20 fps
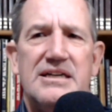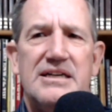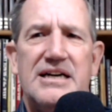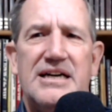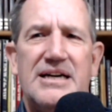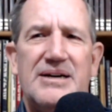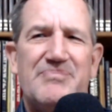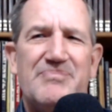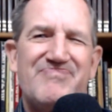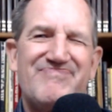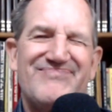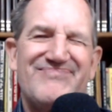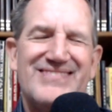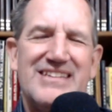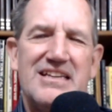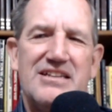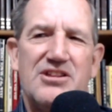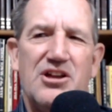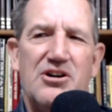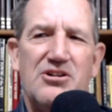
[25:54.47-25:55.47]

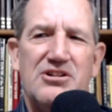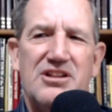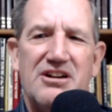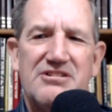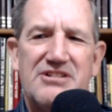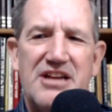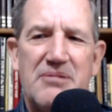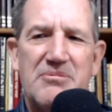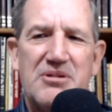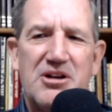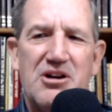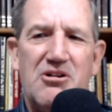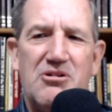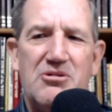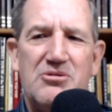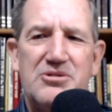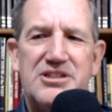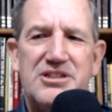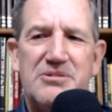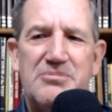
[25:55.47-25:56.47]
Though a long time ago
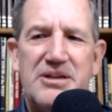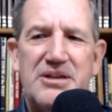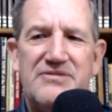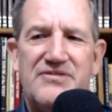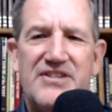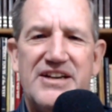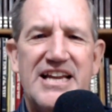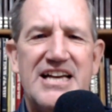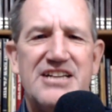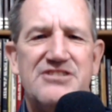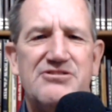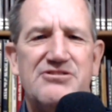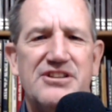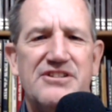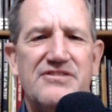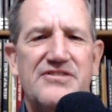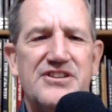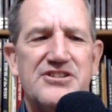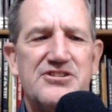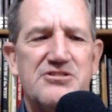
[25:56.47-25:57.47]
it wouldn't have been
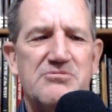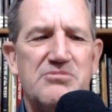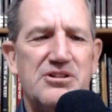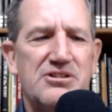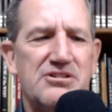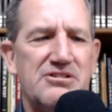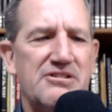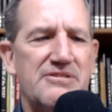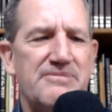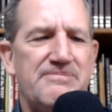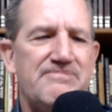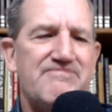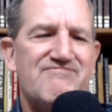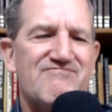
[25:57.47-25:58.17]
financially feasible or